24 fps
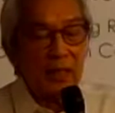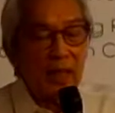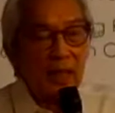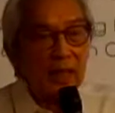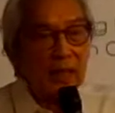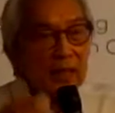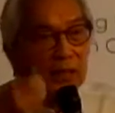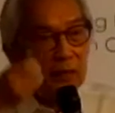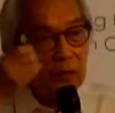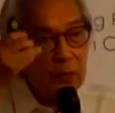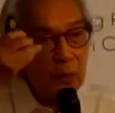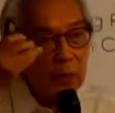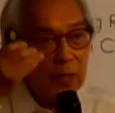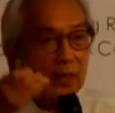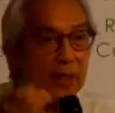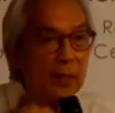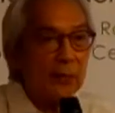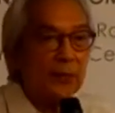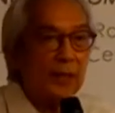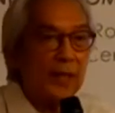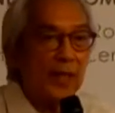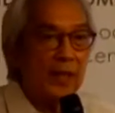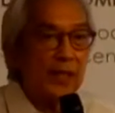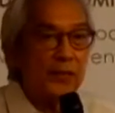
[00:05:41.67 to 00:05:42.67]
And the new
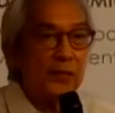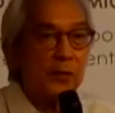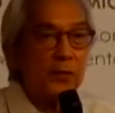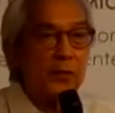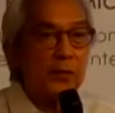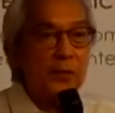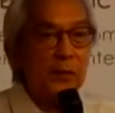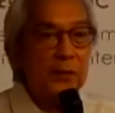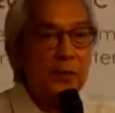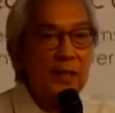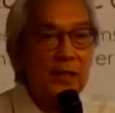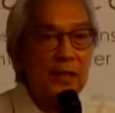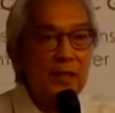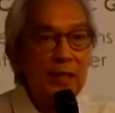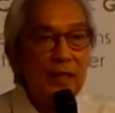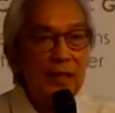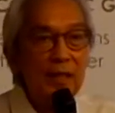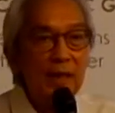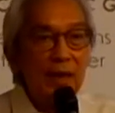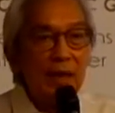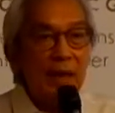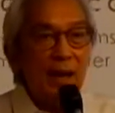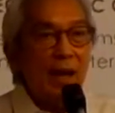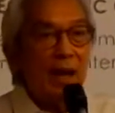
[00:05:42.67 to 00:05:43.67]
adaptations really
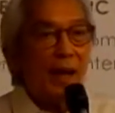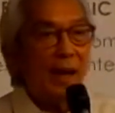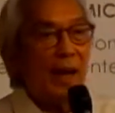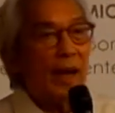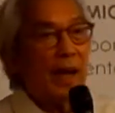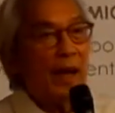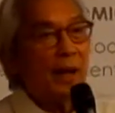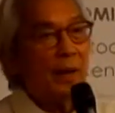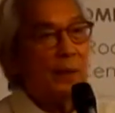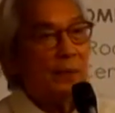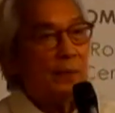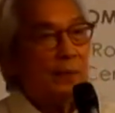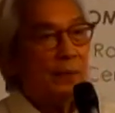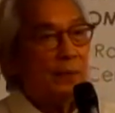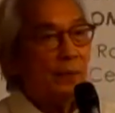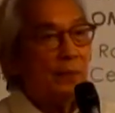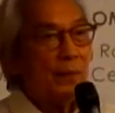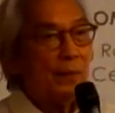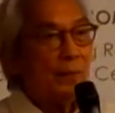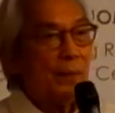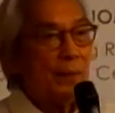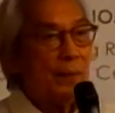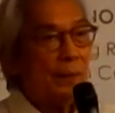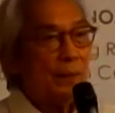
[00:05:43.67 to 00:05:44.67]

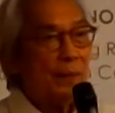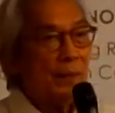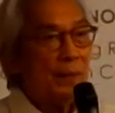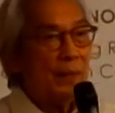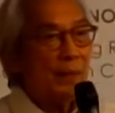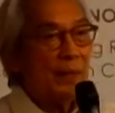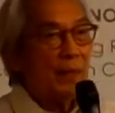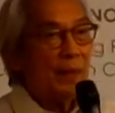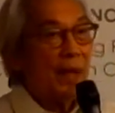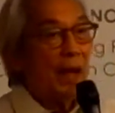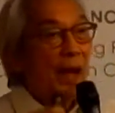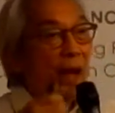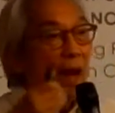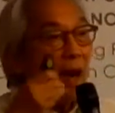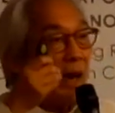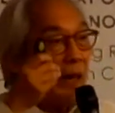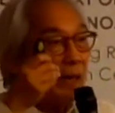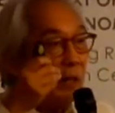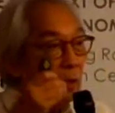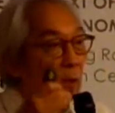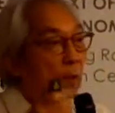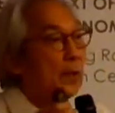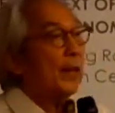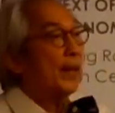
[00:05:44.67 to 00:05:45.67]
are
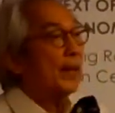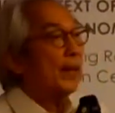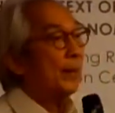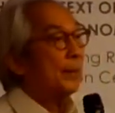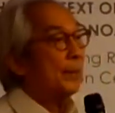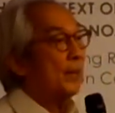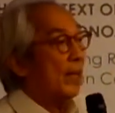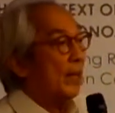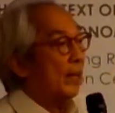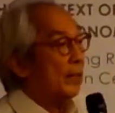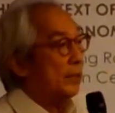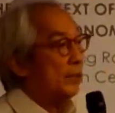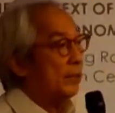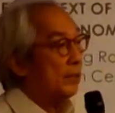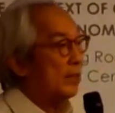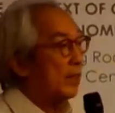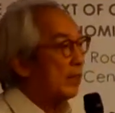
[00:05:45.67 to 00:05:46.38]
good adaptations.